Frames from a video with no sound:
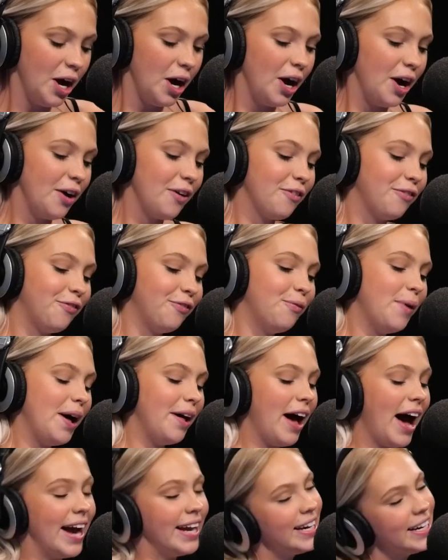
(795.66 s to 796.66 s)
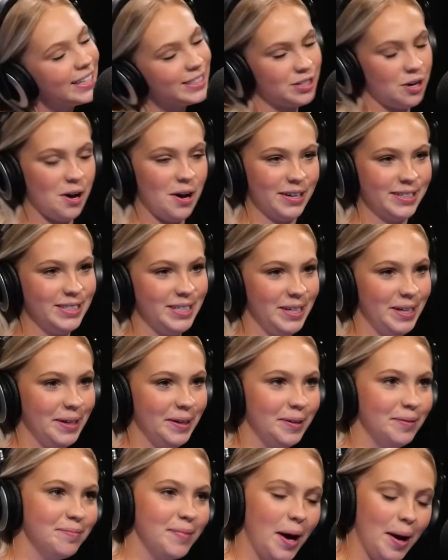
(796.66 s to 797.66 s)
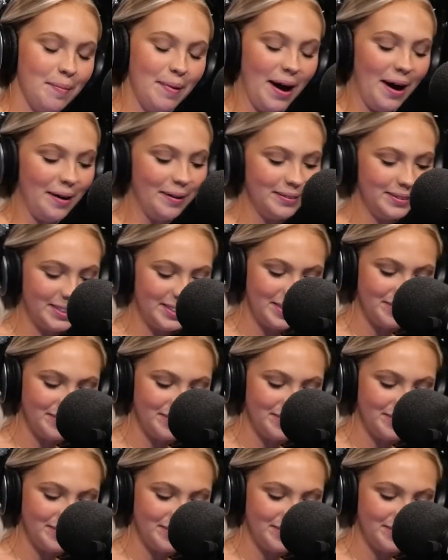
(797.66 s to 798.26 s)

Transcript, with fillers: wow. Well, I need to talk to you about